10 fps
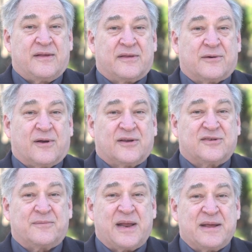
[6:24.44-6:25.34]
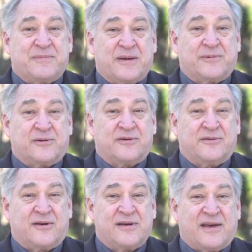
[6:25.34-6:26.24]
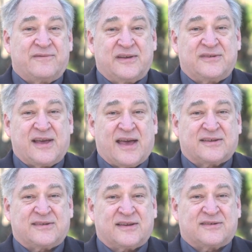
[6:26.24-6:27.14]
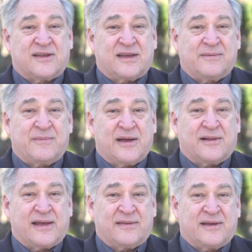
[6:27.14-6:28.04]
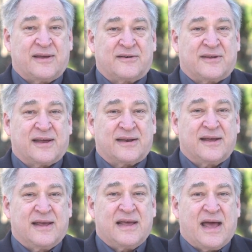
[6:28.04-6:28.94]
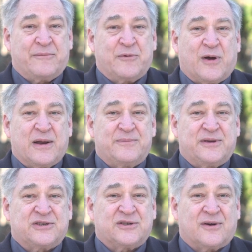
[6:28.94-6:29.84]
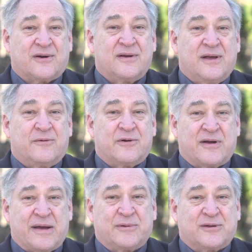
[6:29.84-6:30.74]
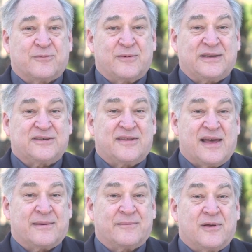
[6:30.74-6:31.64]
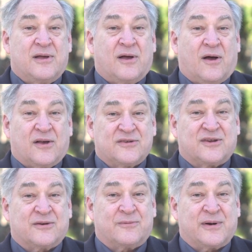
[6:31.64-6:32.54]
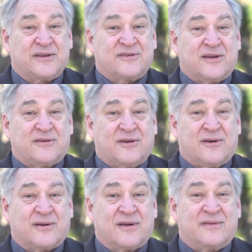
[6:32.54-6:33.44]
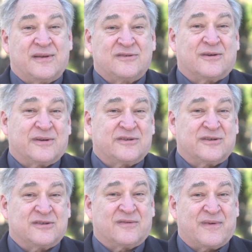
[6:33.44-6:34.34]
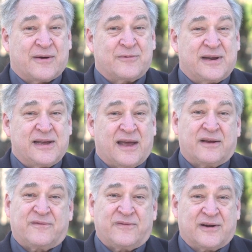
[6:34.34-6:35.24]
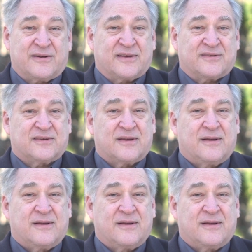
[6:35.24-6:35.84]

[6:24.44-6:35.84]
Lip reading: There are also many people who don't have easy access to email and the internet, and we want to be sure we're able to reach them also when it's their turn. These are issues of equity and fairness.